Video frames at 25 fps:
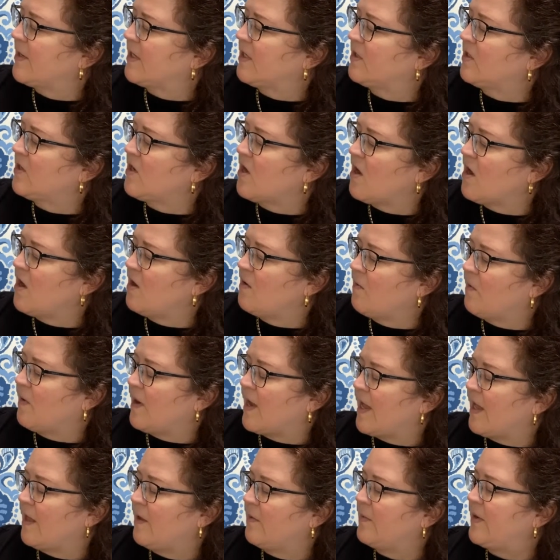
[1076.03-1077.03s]
a long
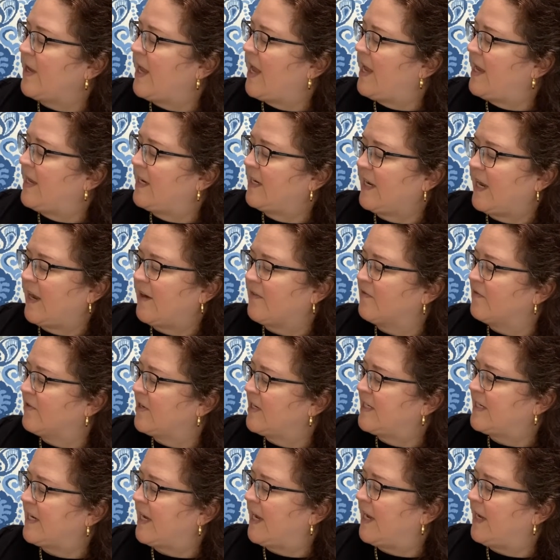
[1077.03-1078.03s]
while, we ate every
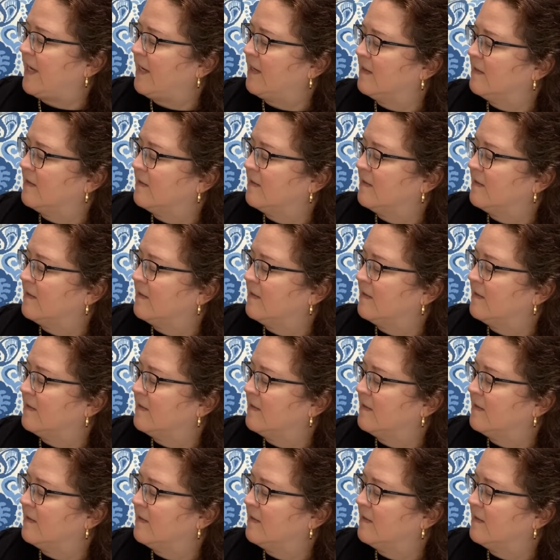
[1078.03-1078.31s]
day.